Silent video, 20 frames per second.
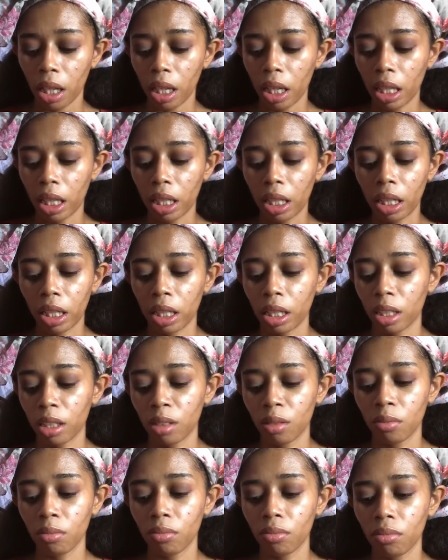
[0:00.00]

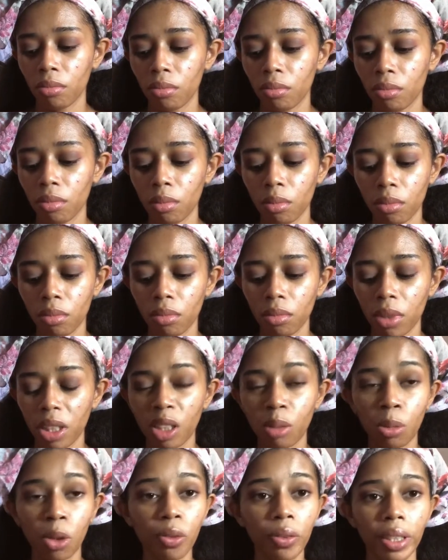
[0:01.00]
in
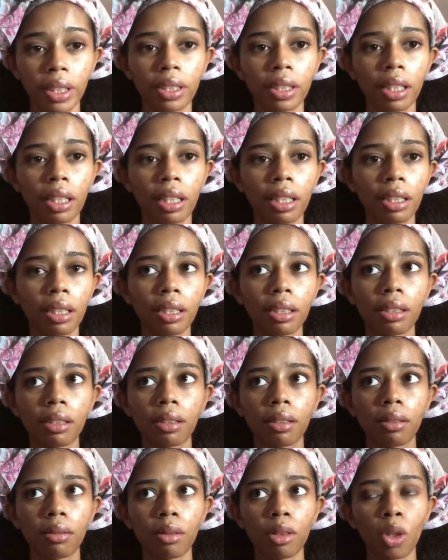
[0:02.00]
these movies.
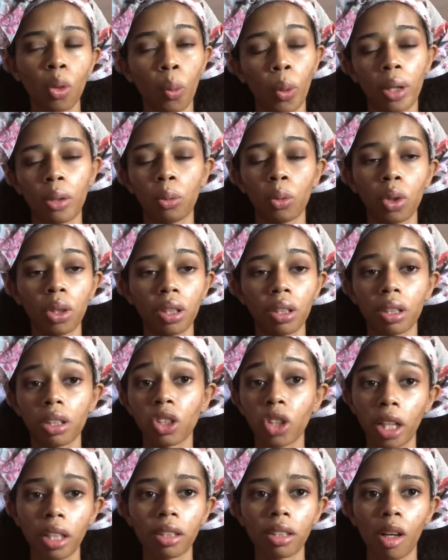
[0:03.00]
He's the one wielding the
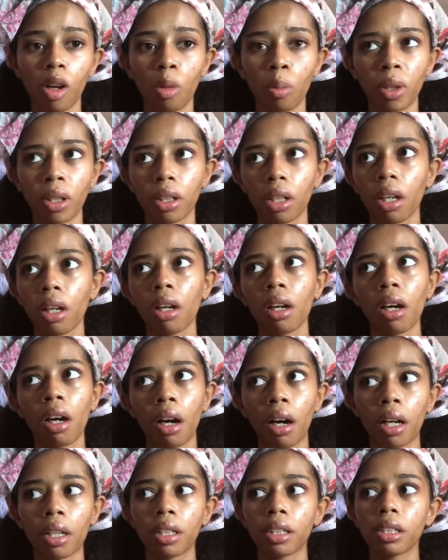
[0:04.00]
chainsaw, but
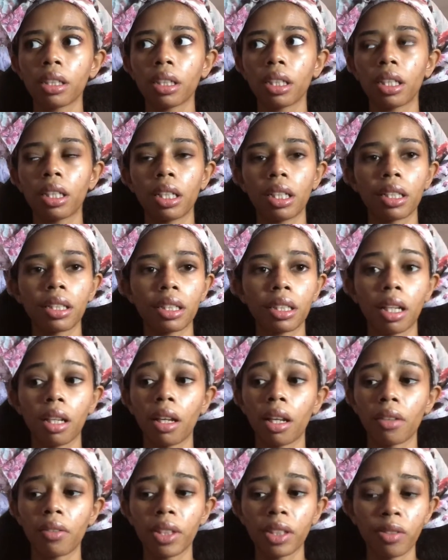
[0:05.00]
honestly, it's a
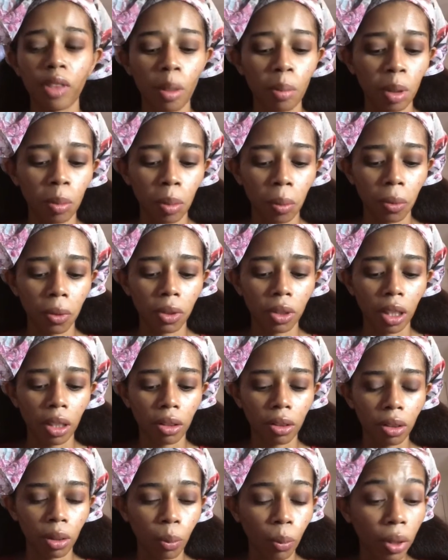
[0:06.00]
lot of his family members that
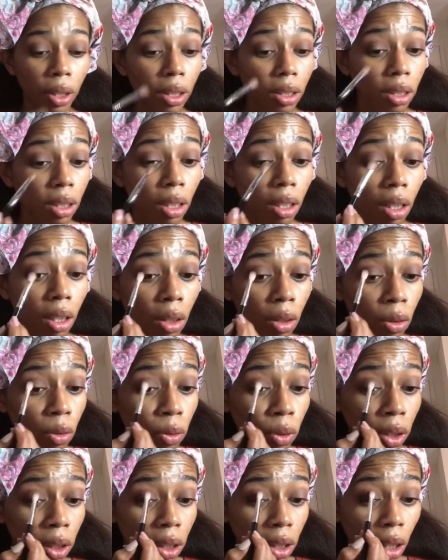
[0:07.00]
are the ones
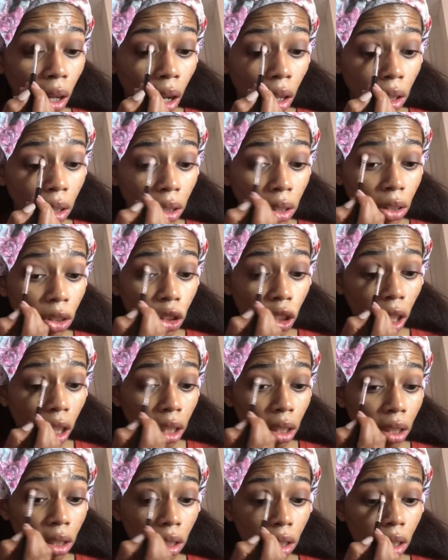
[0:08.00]
really calling the
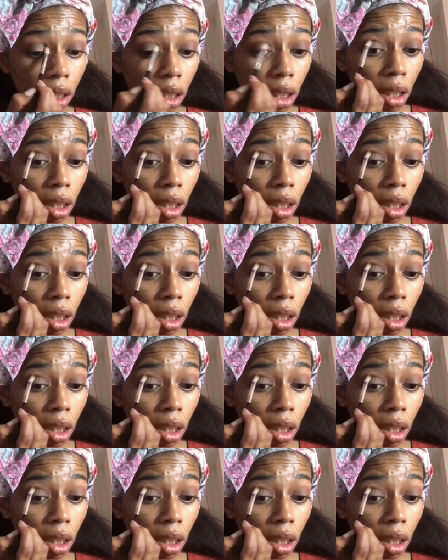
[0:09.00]
shots.